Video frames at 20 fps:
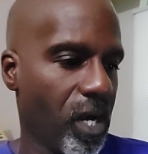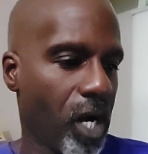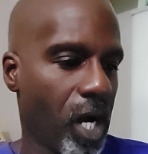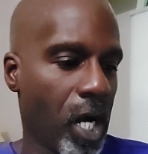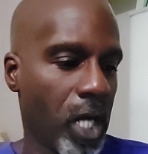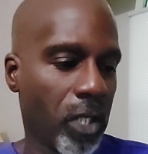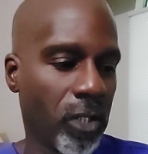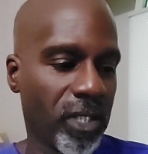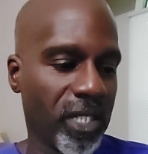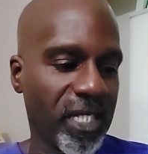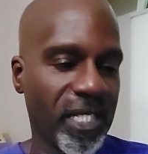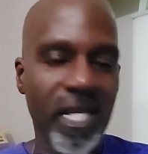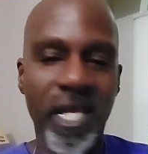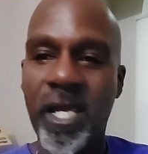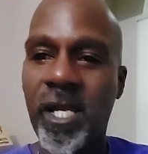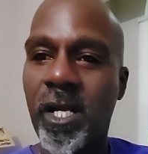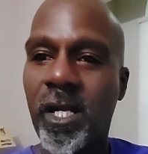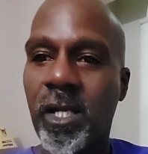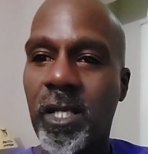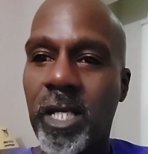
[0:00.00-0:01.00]
I'm going to
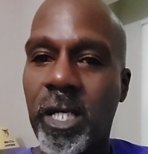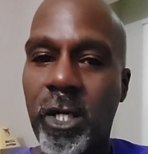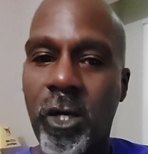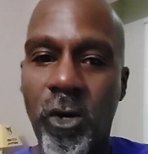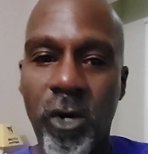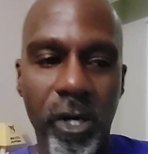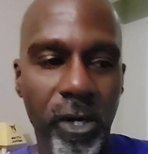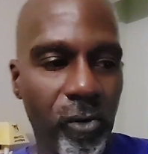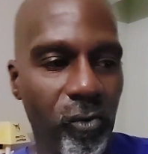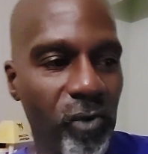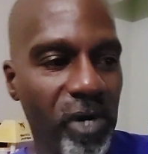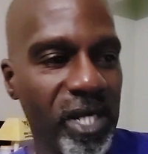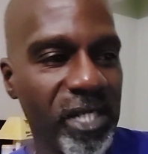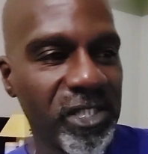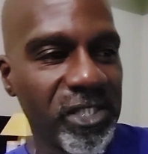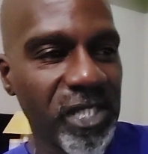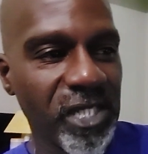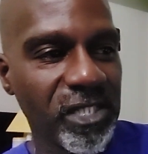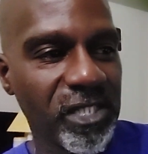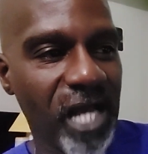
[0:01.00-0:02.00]
then click on where it
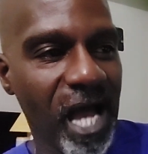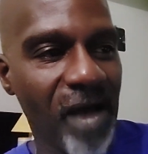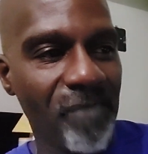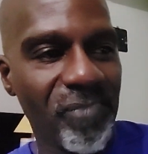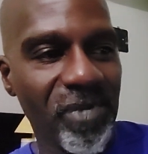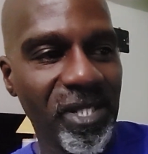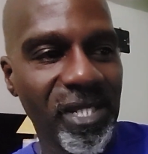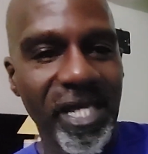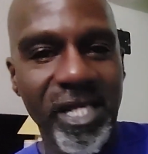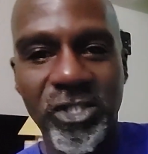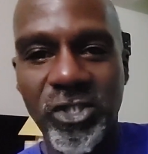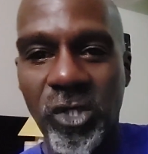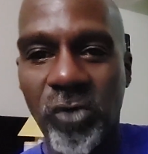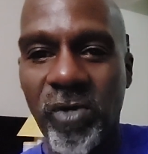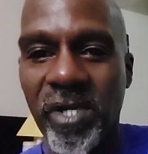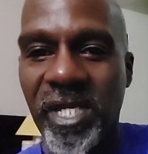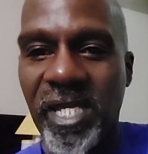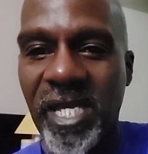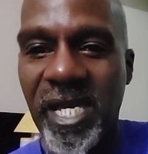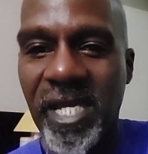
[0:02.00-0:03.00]
says copy link. So
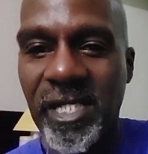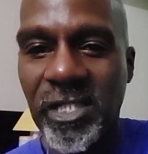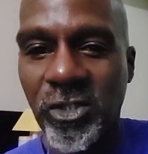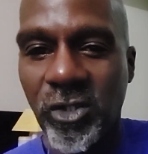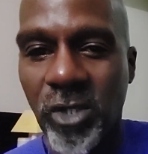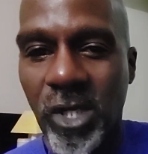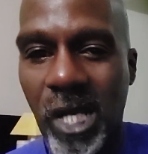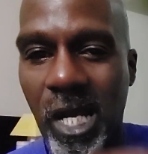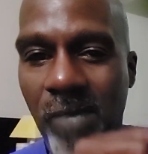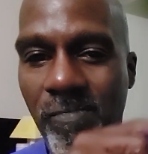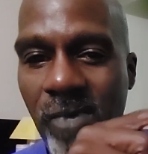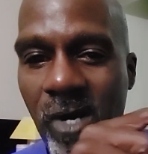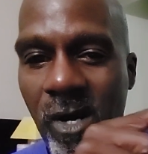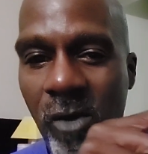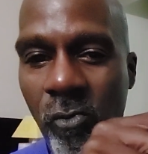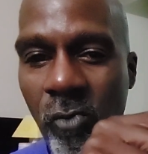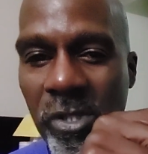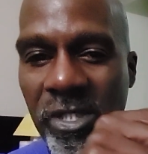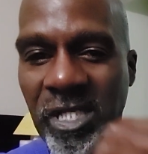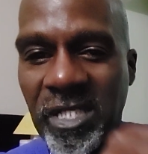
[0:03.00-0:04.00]
again, it's going to come up
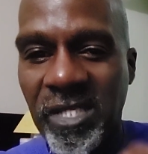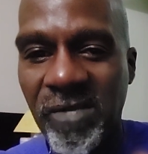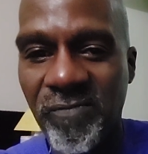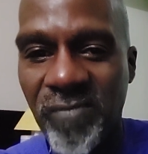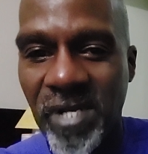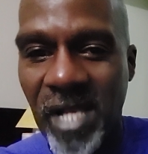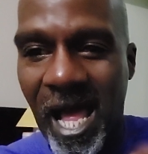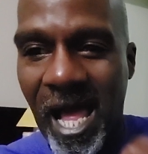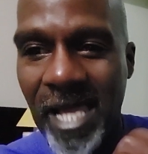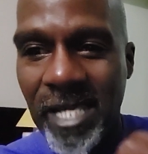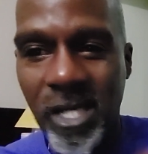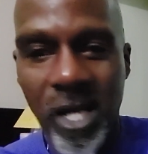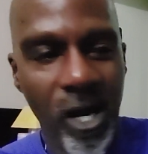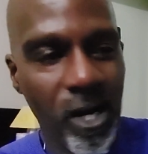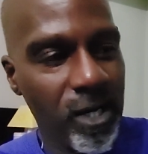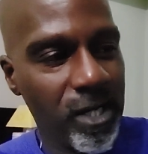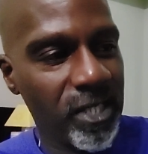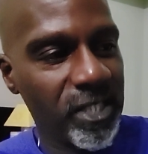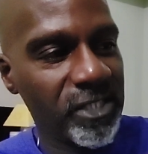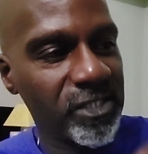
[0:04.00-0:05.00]
with the different
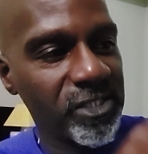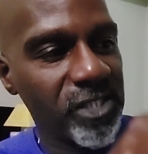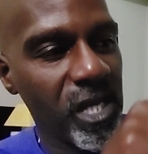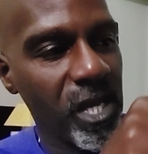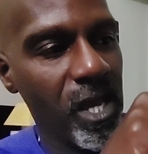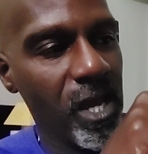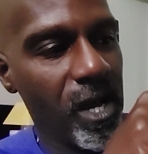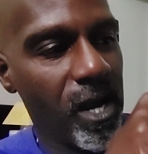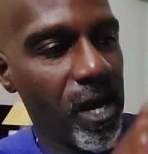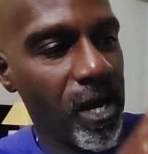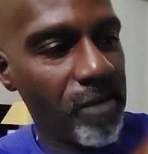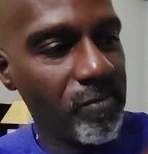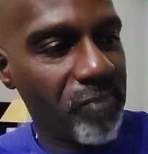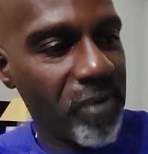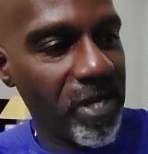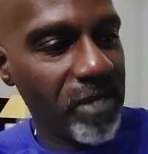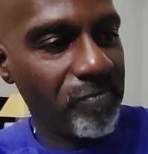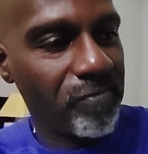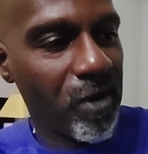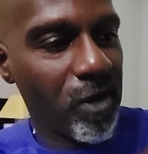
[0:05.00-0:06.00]
icons,
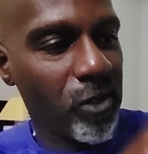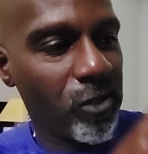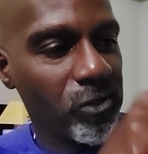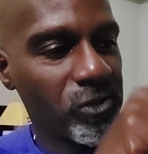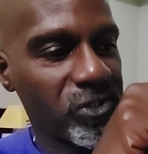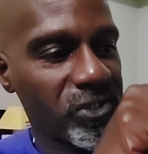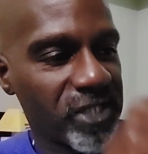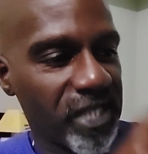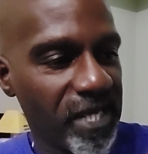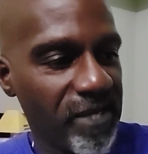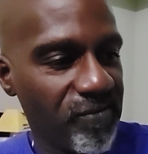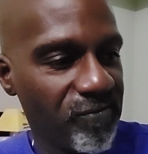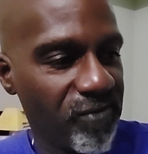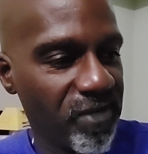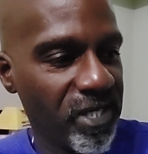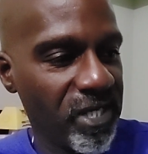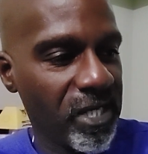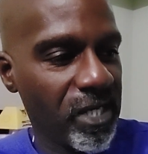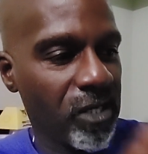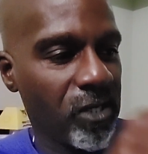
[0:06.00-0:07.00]
unpinned post, save
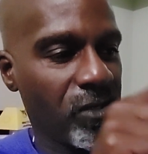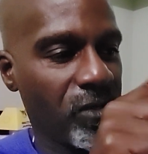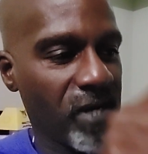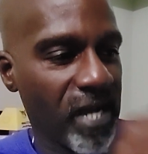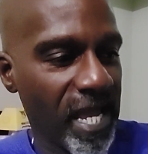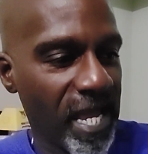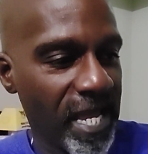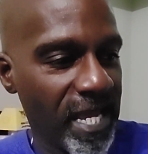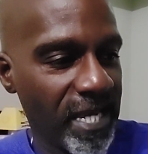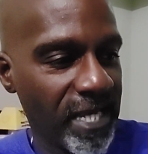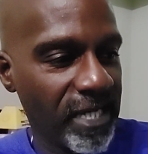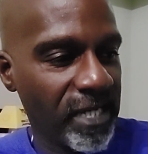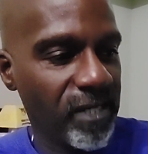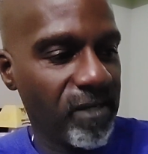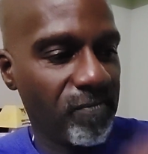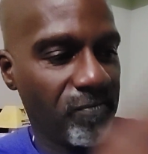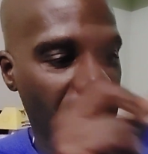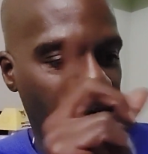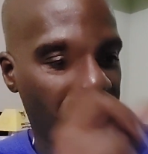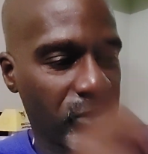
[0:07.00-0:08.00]
video, add
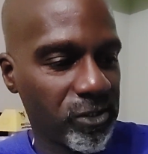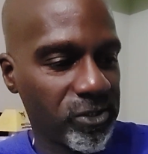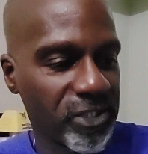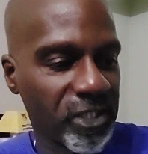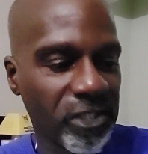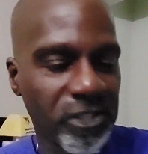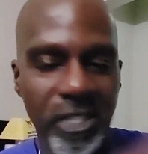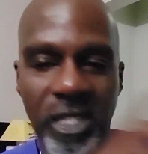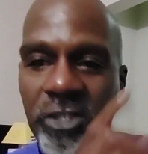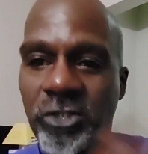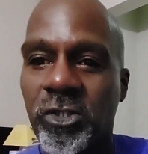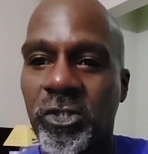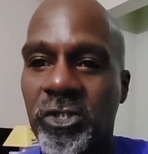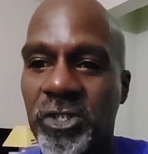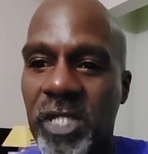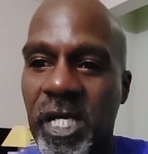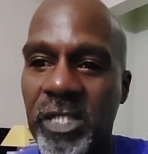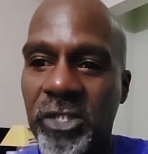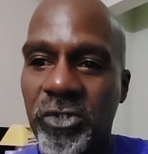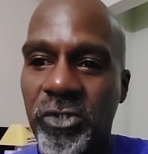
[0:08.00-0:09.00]
post, etc.,
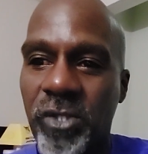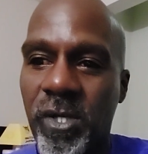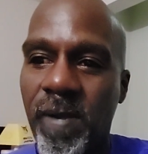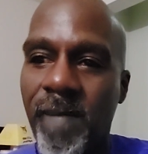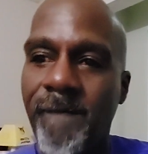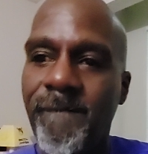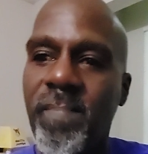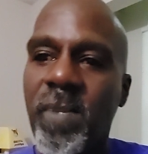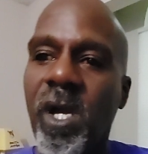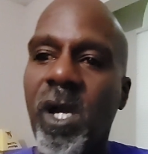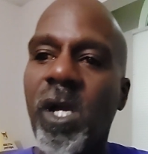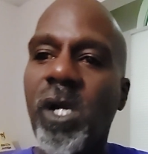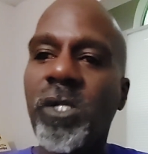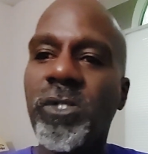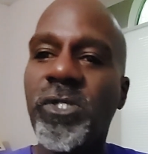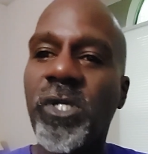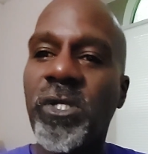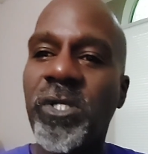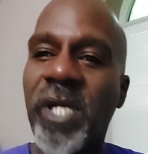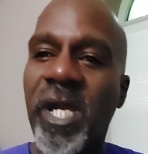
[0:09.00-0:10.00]
etc.
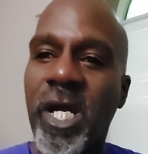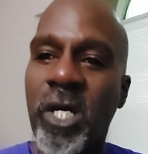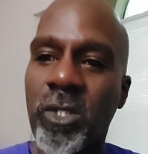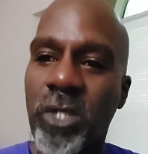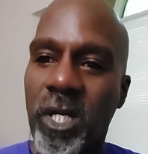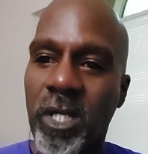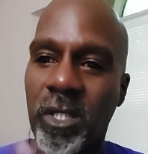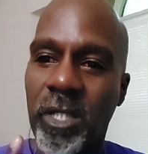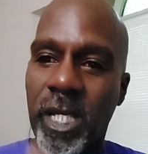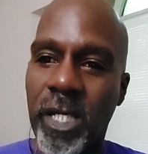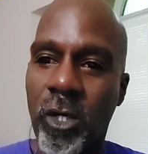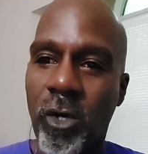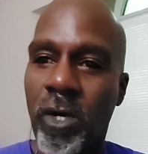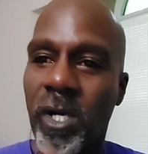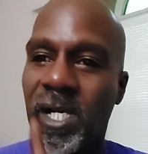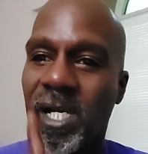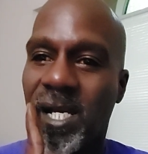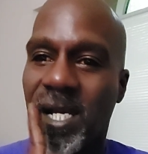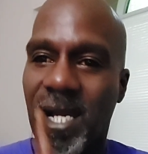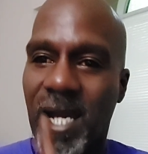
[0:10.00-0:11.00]
You're then going to click
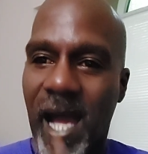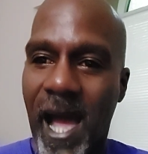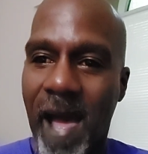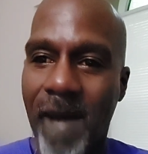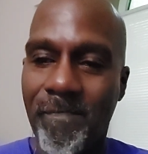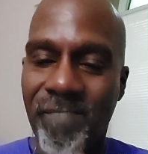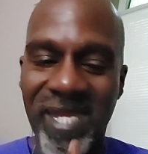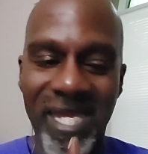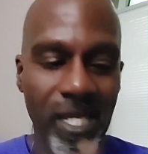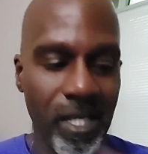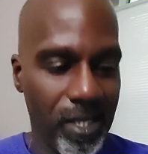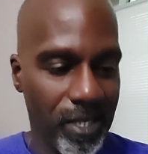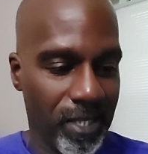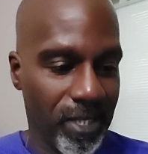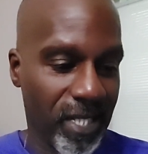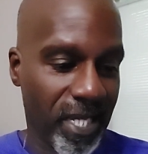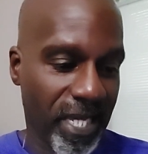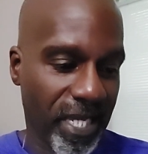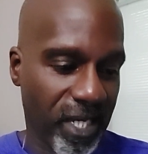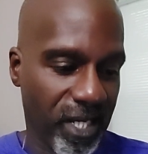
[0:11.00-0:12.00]
on copy
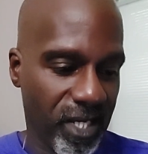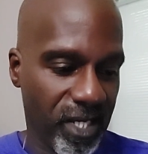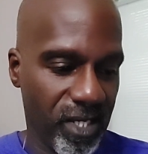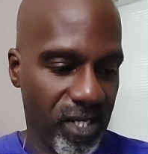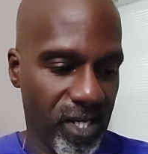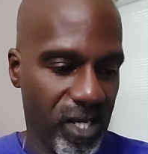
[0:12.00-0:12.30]
link.